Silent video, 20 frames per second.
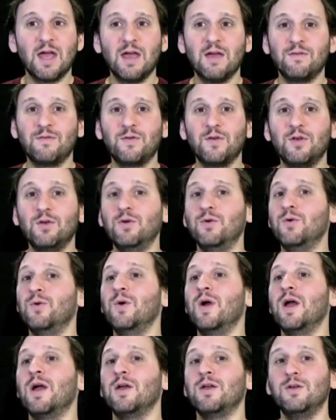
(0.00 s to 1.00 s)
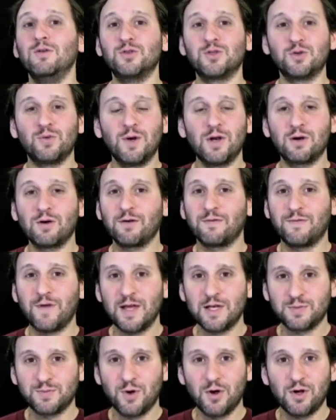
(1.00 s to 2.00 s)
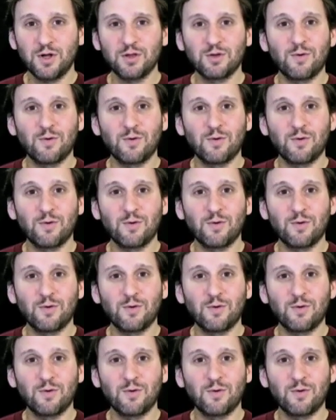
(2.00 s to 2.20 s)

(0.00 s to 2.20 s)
If you use Twitter or Facebook,